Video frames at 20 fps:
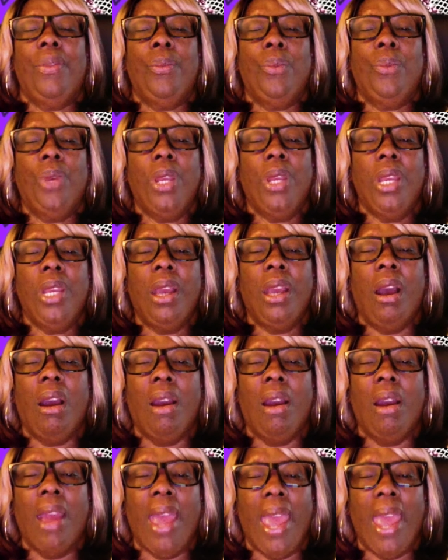we
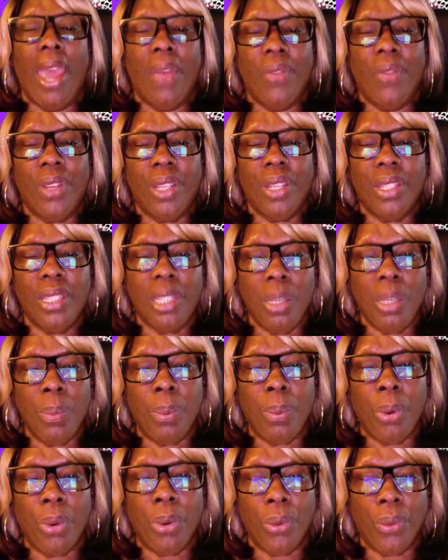are an advocacy
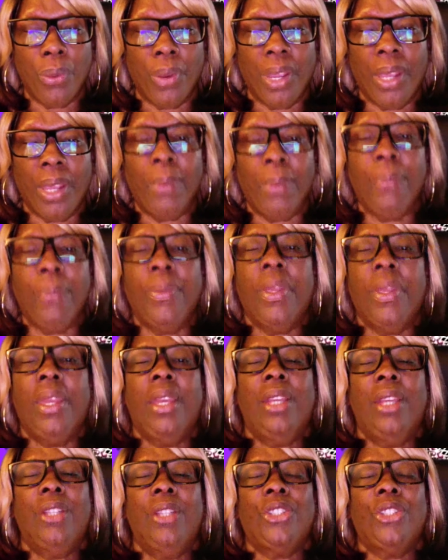program,
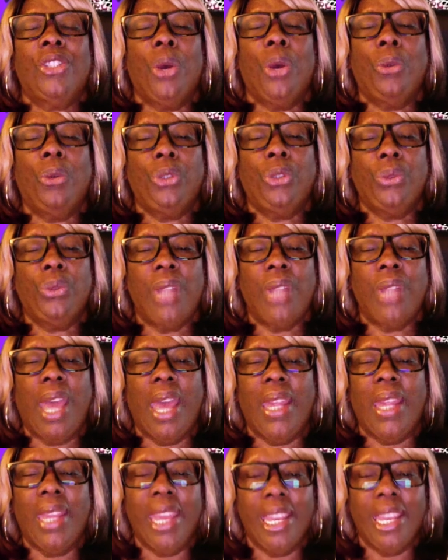so do
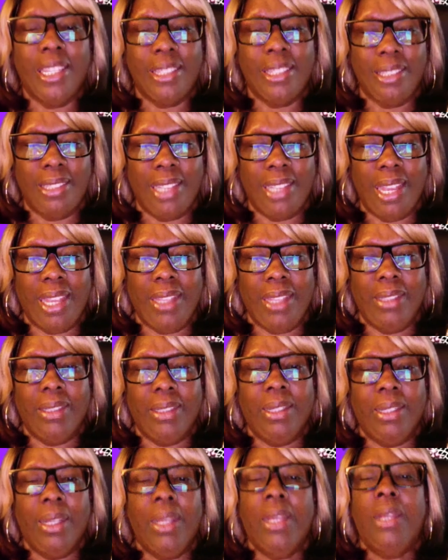not hesitate
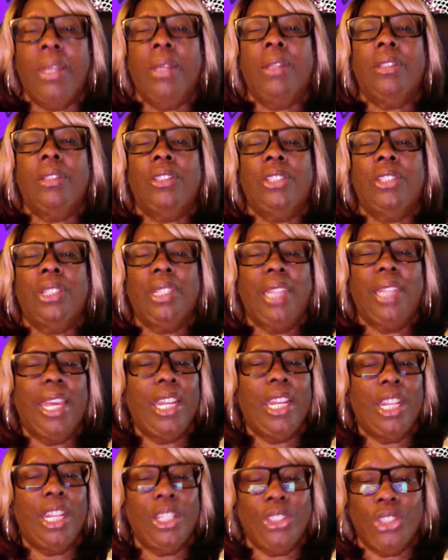to
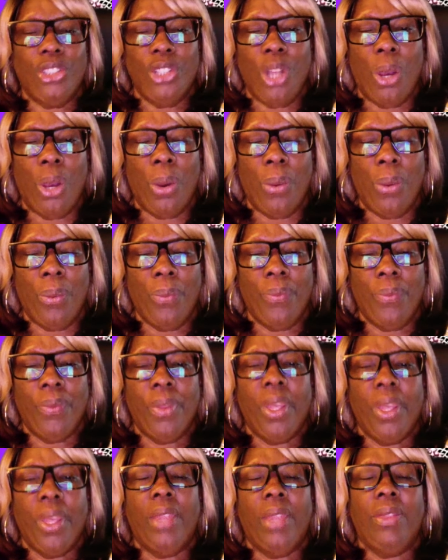let us know
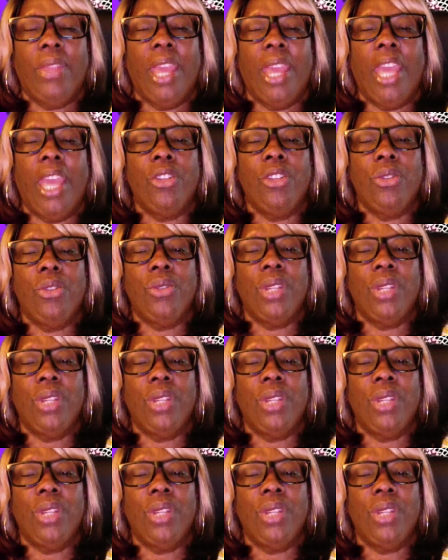that you